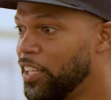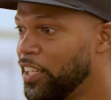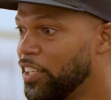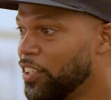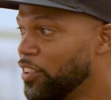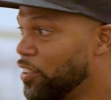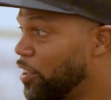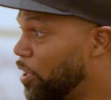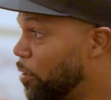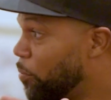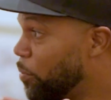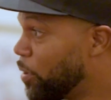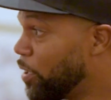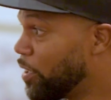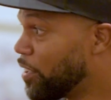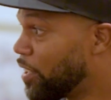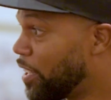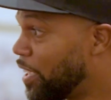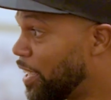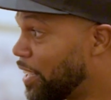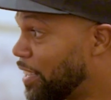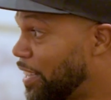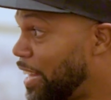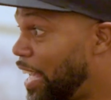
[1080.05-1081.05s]
you know what I mean,
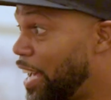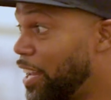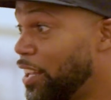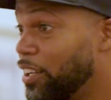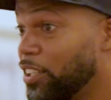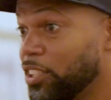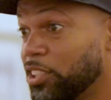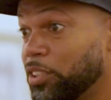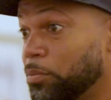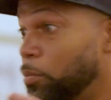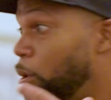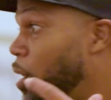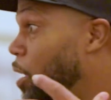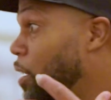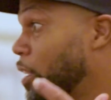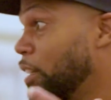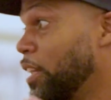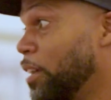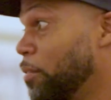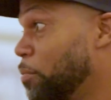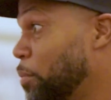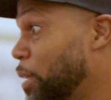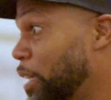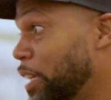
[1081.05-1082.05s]
like that are smarter
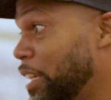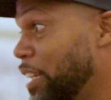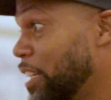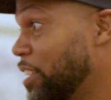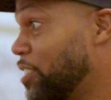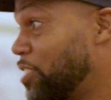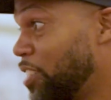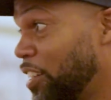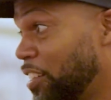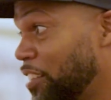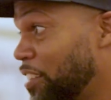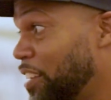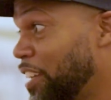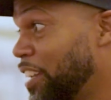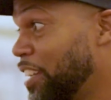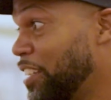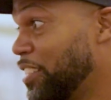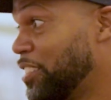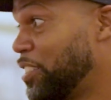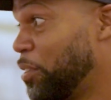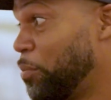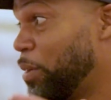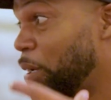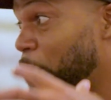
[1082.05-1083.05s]
than me in certain
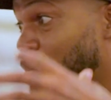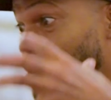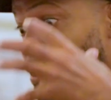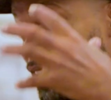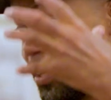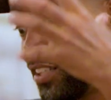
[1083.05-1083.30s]
things to be able to